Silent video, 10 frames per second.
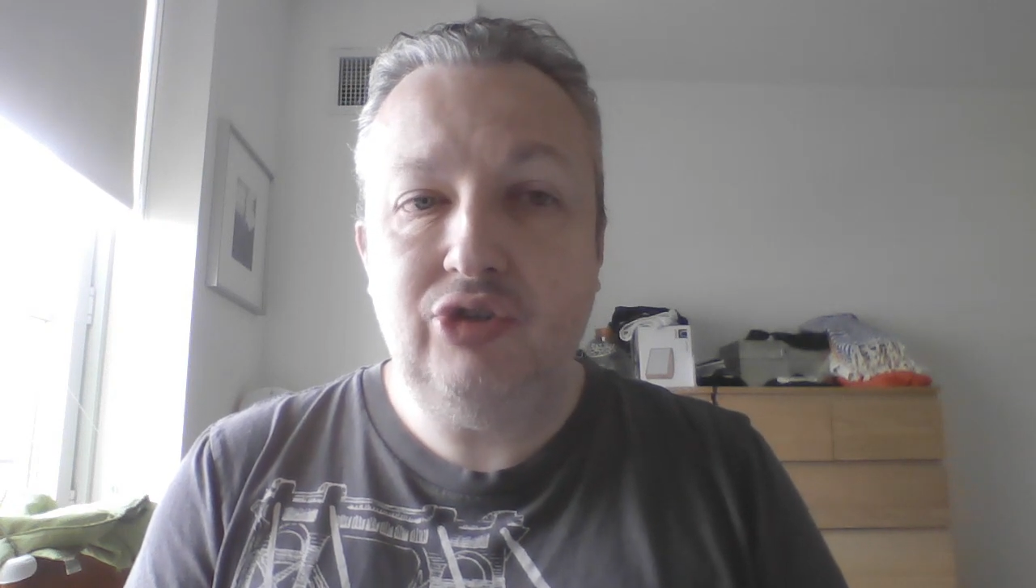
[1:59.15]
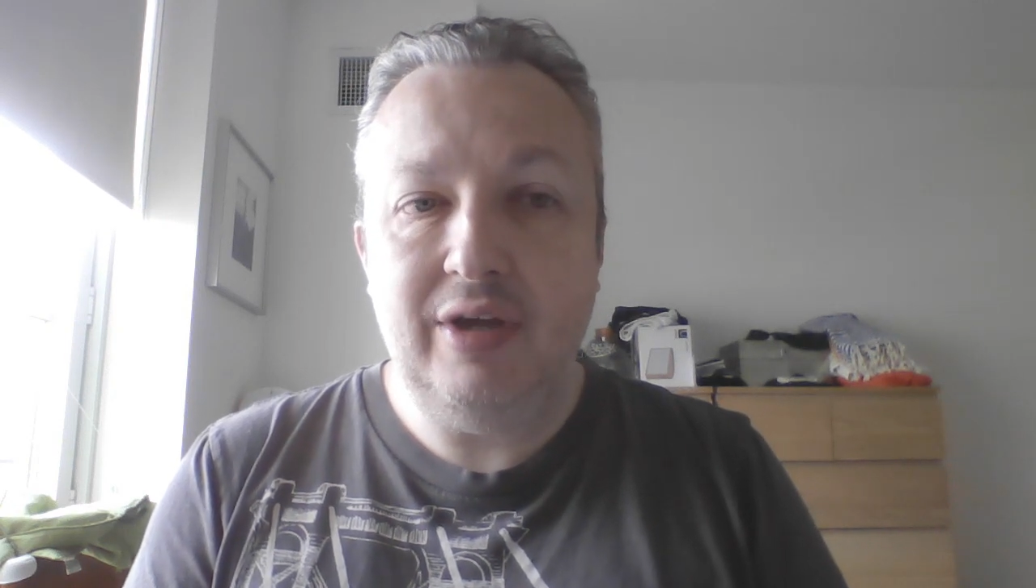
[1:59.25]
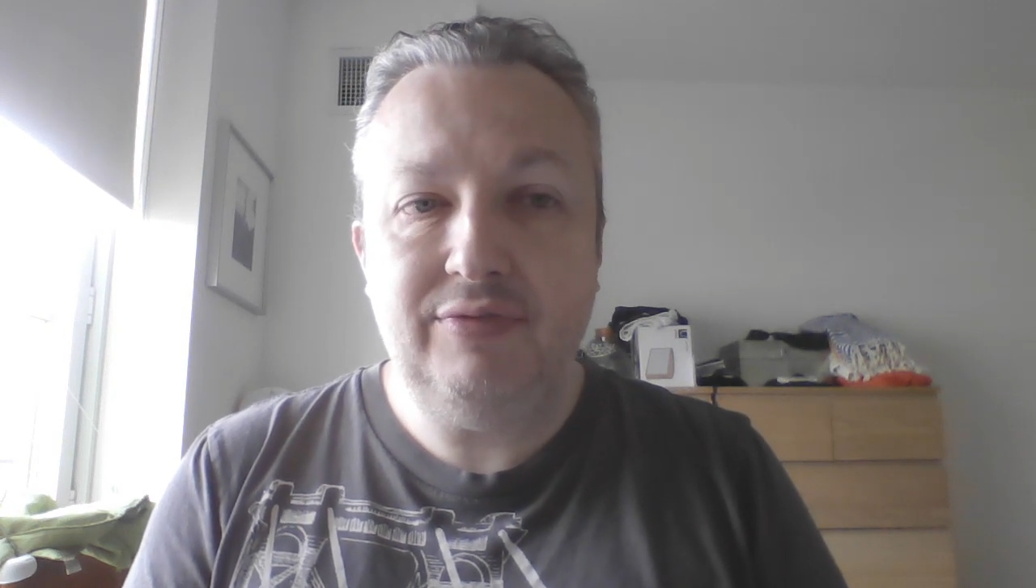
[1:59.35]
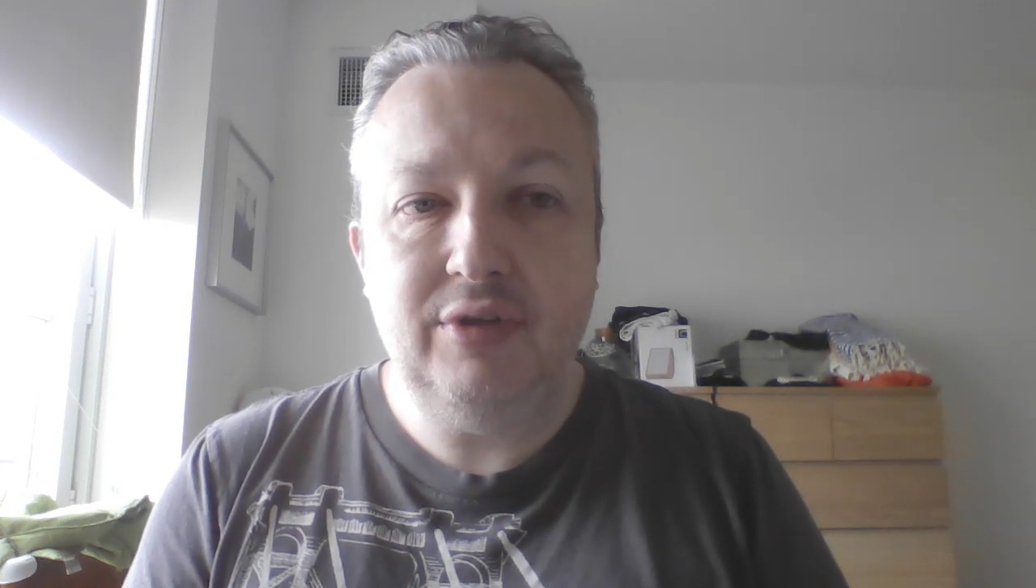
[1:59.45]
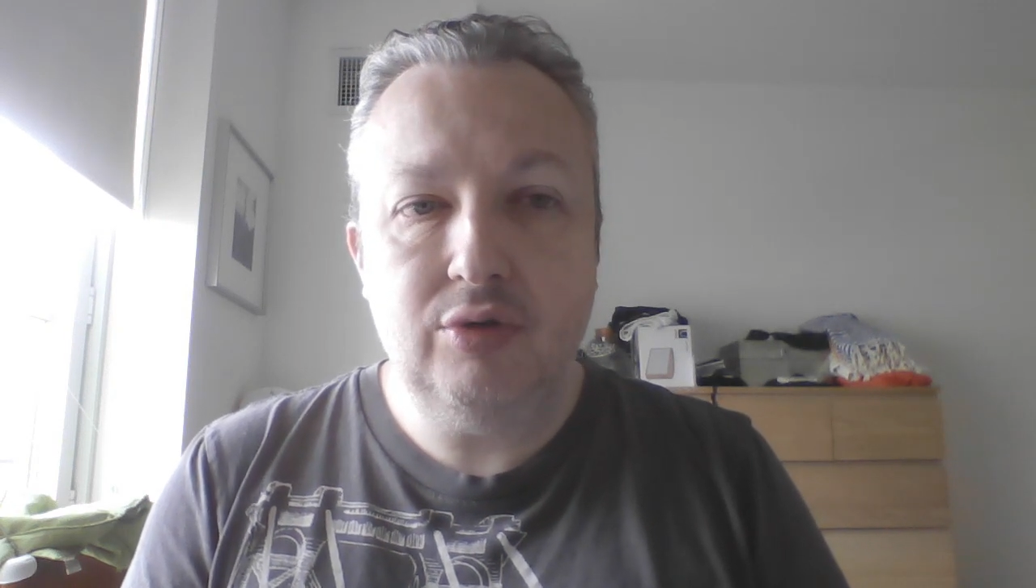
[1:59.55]

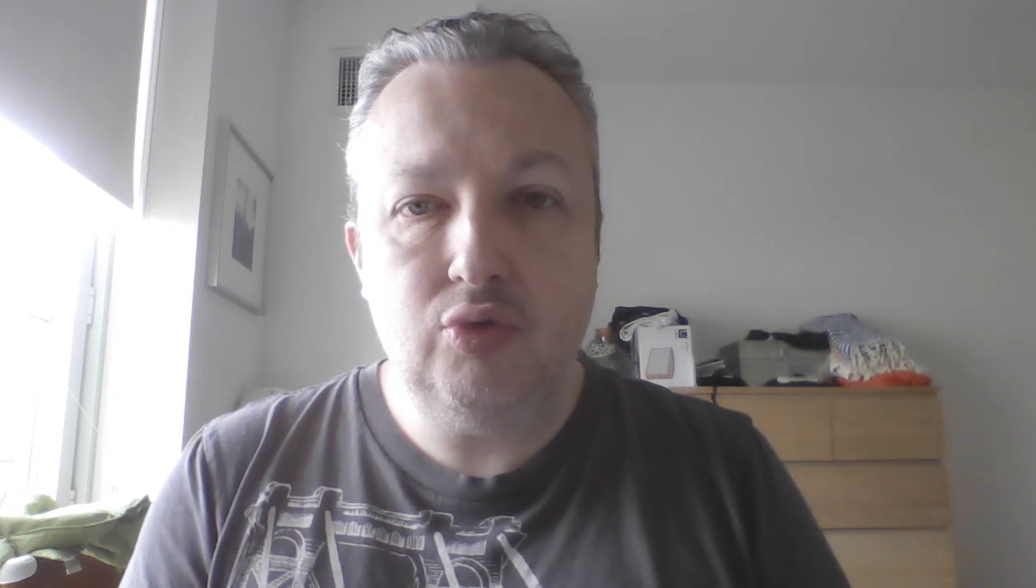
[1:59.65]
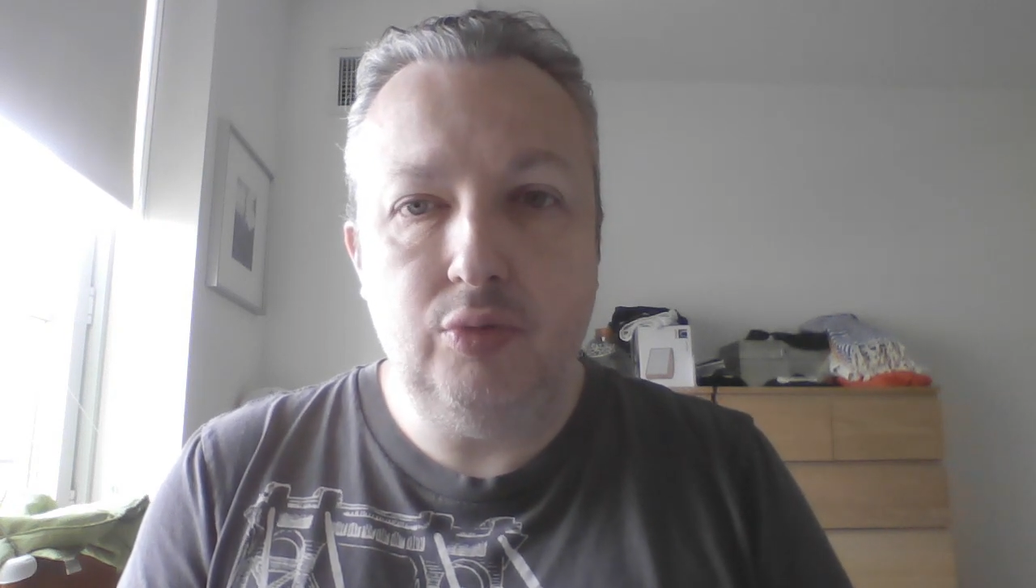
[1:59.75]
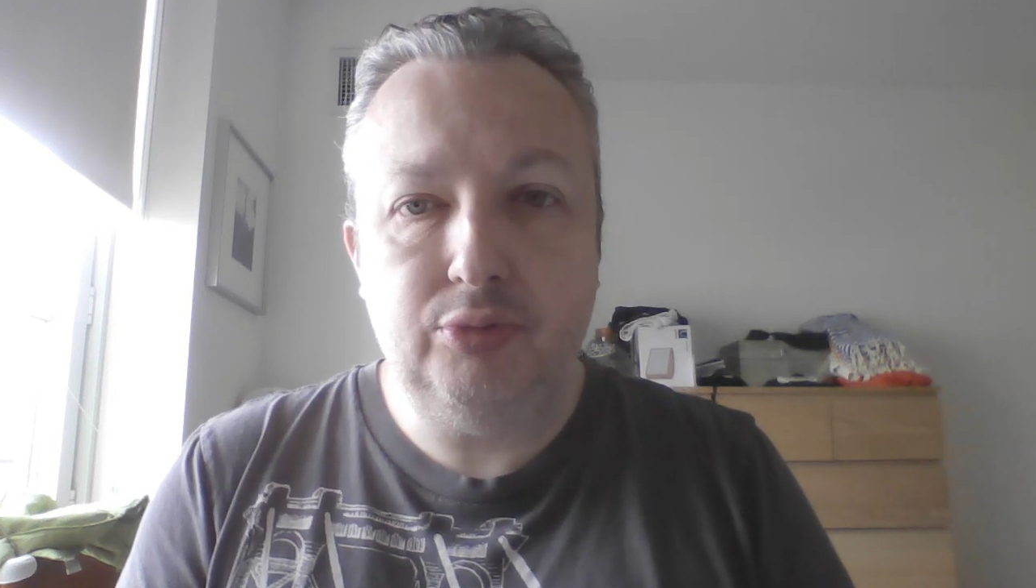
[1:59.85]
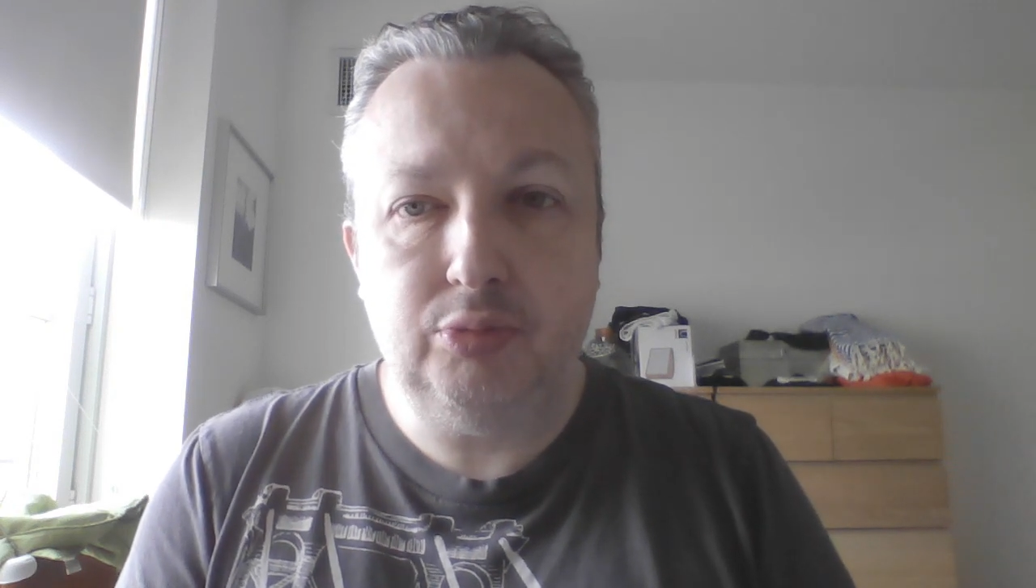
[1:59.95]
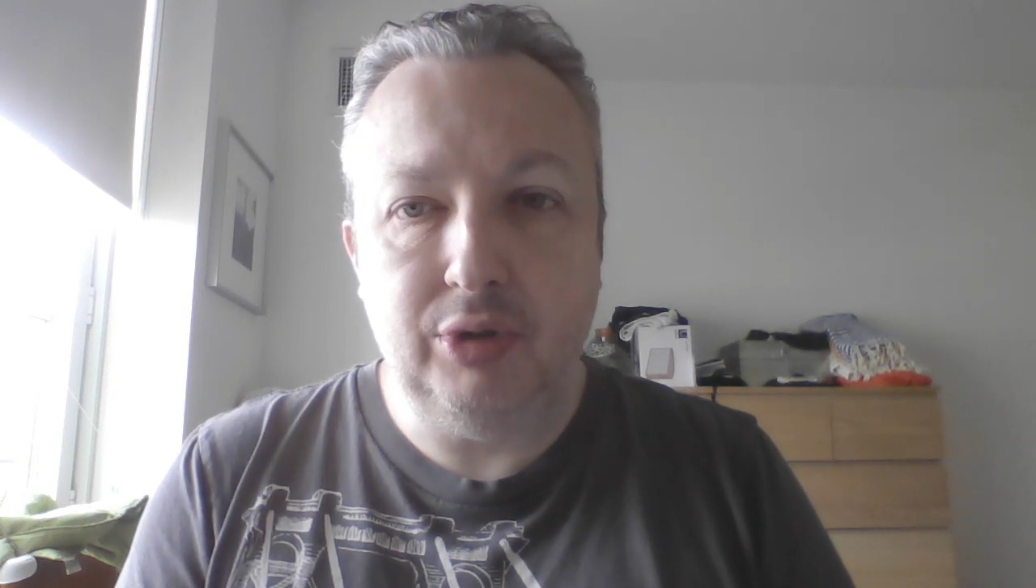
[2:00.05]
after the
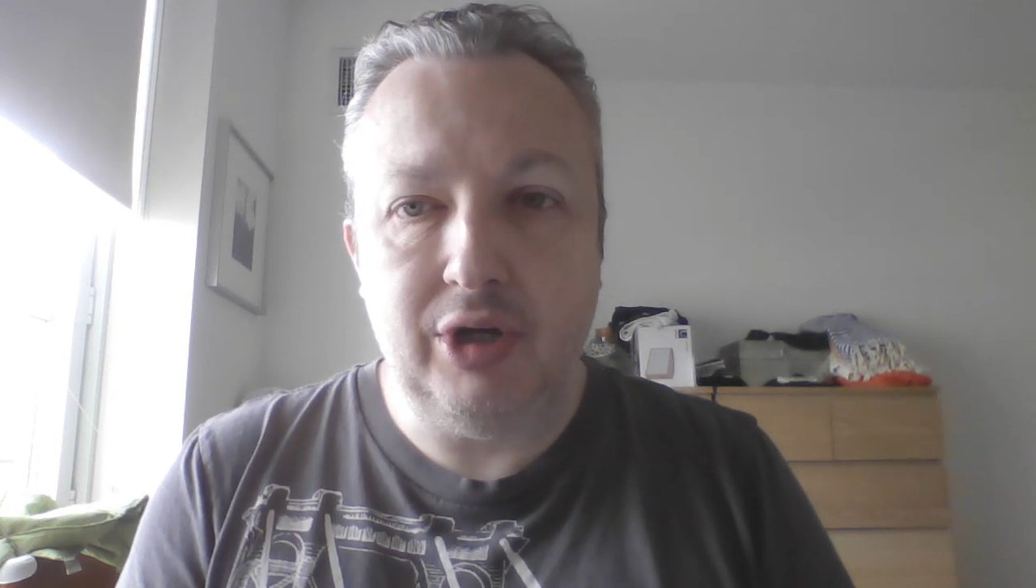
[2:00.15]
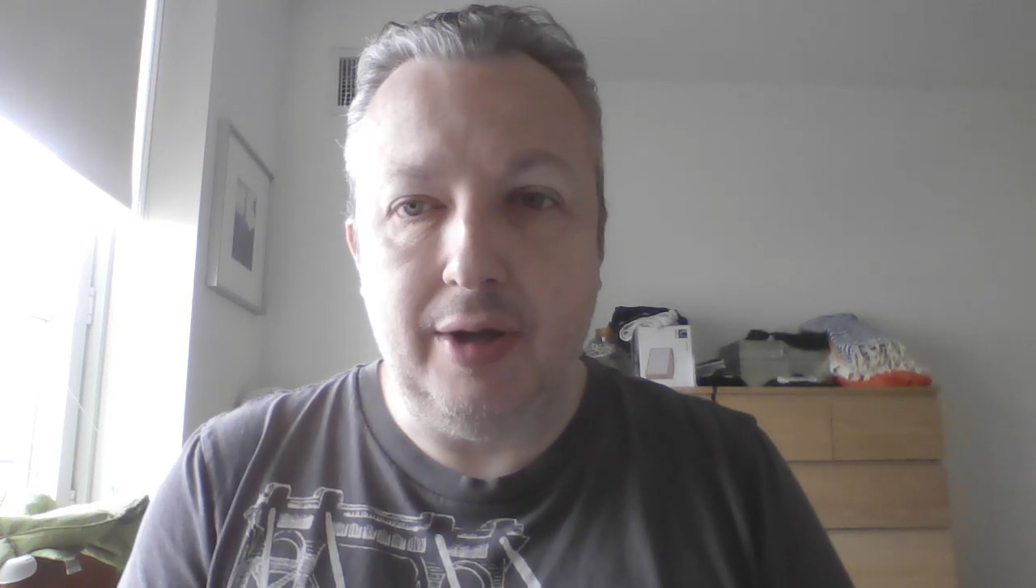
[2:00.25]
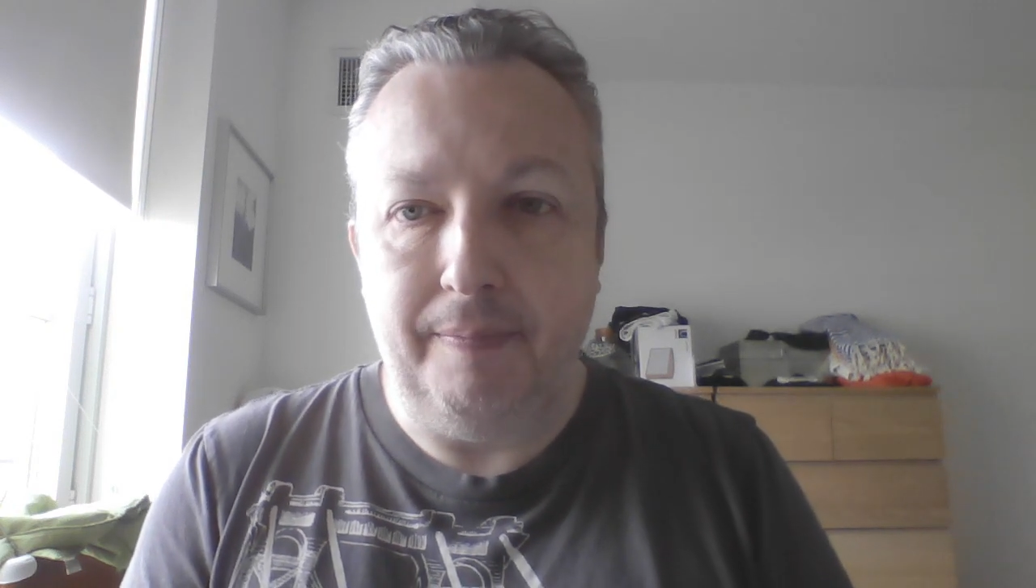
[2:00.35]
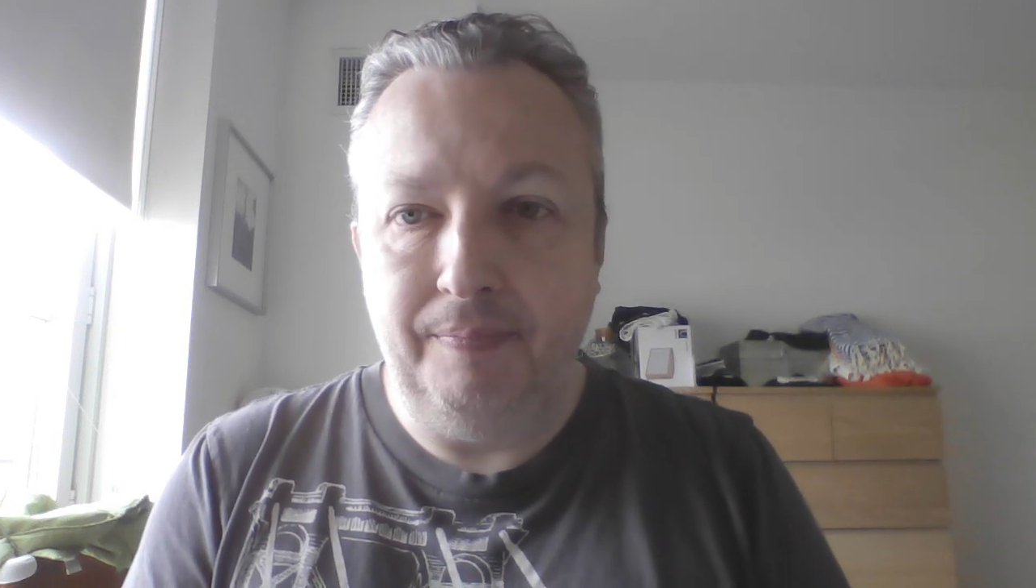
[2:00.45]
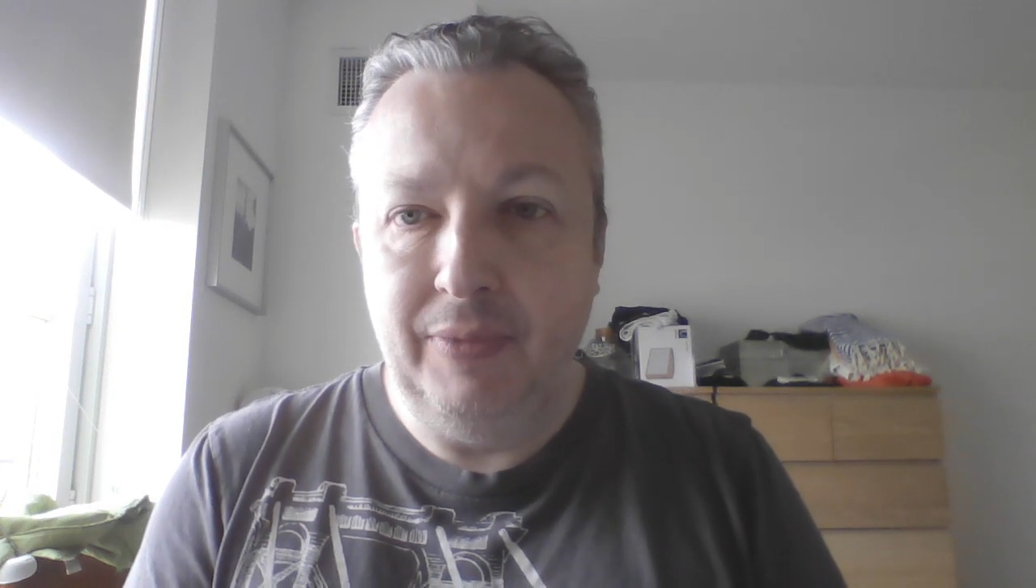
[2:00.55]
group split up.